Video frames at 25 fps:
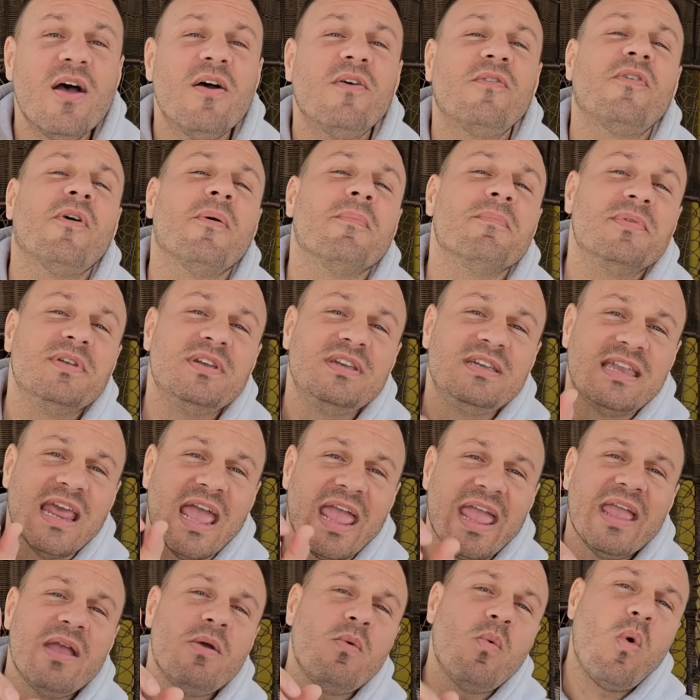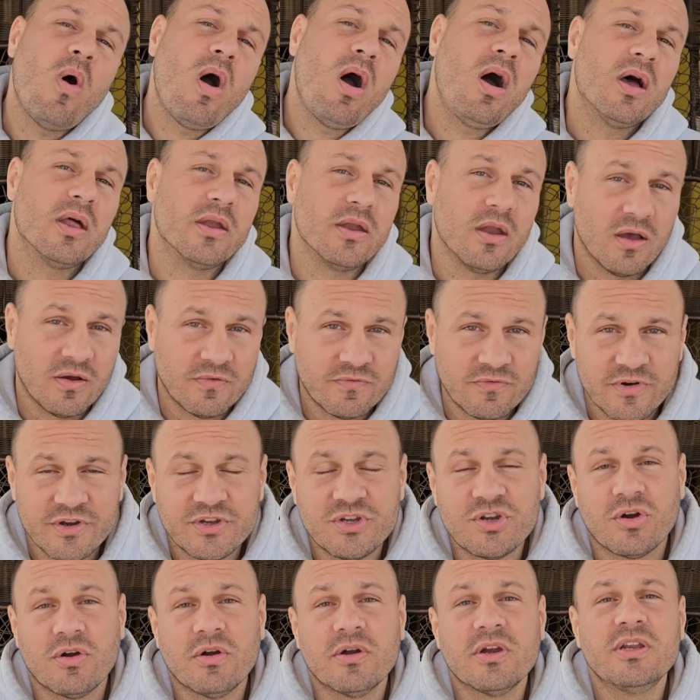from day one of
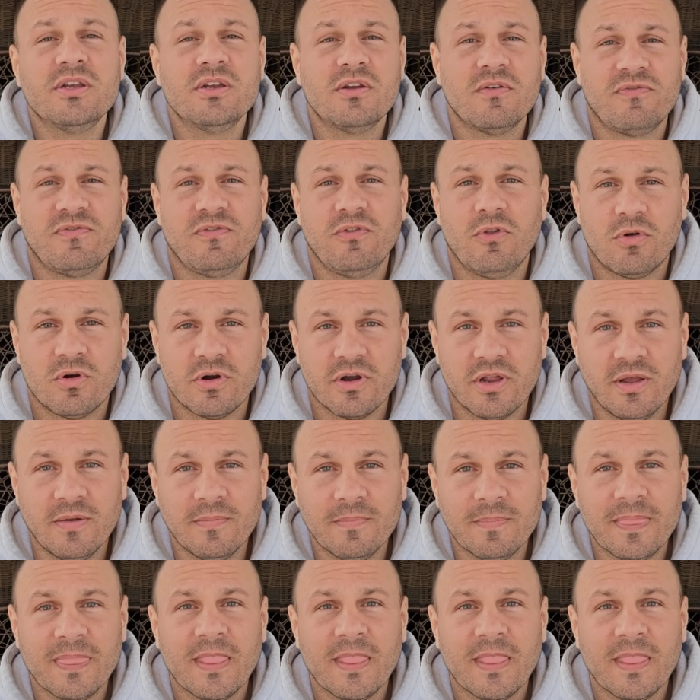returning to Florida